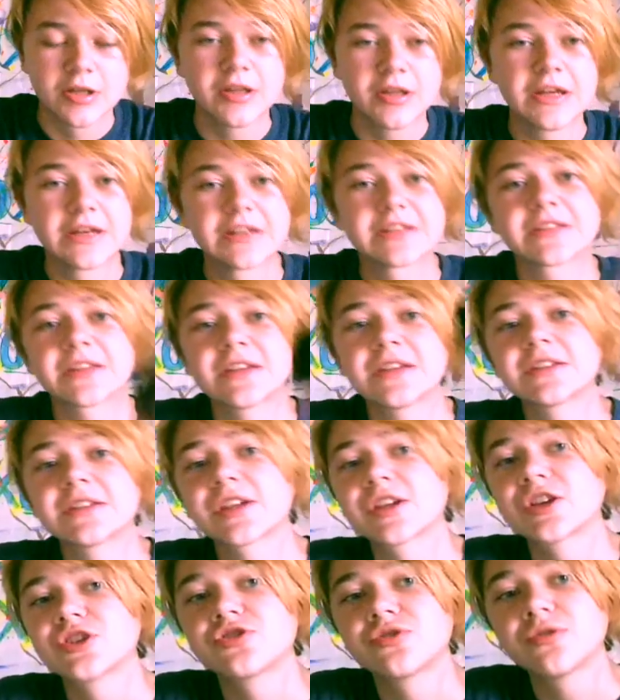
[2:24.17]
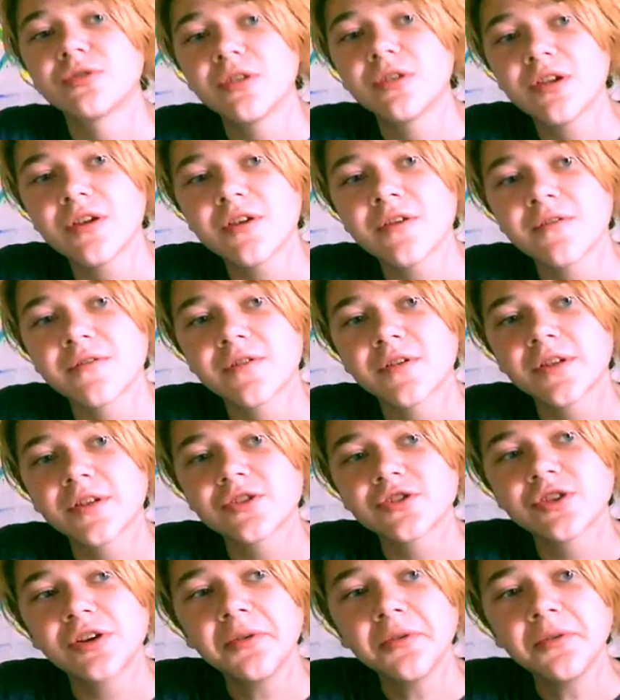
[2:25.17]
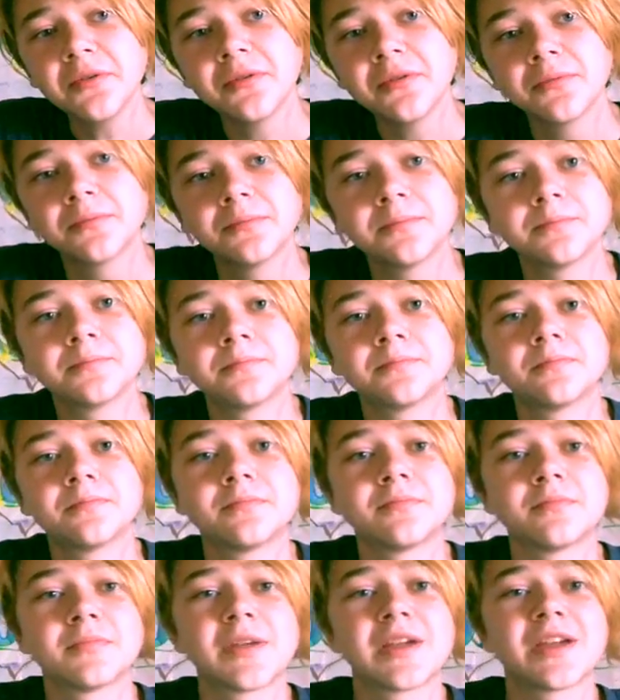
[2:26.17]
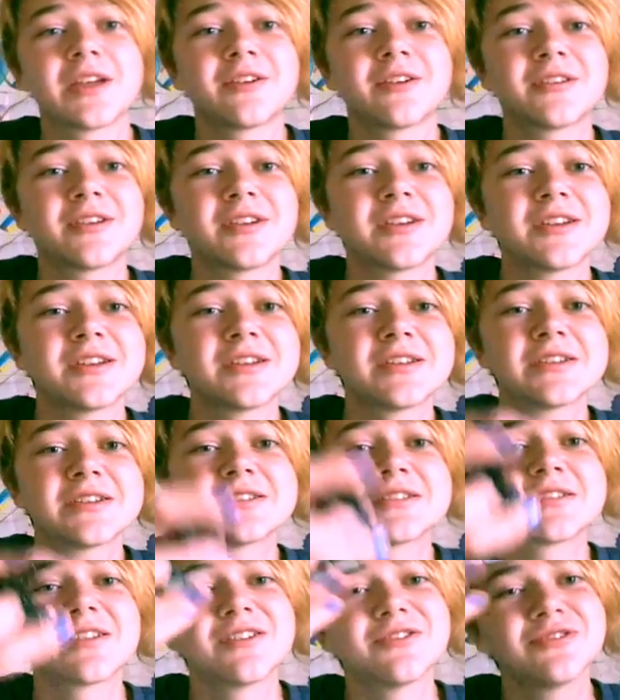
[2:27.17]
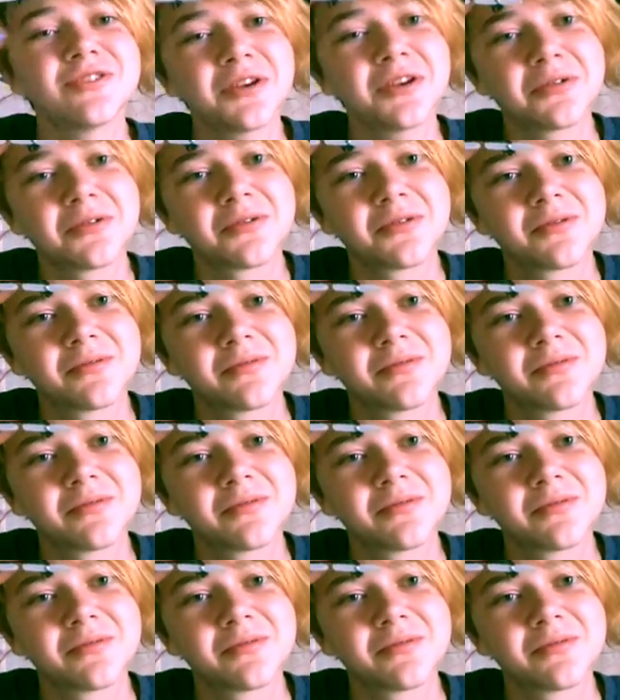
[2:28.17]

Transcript: this is a controller for the drone. Here is the drone.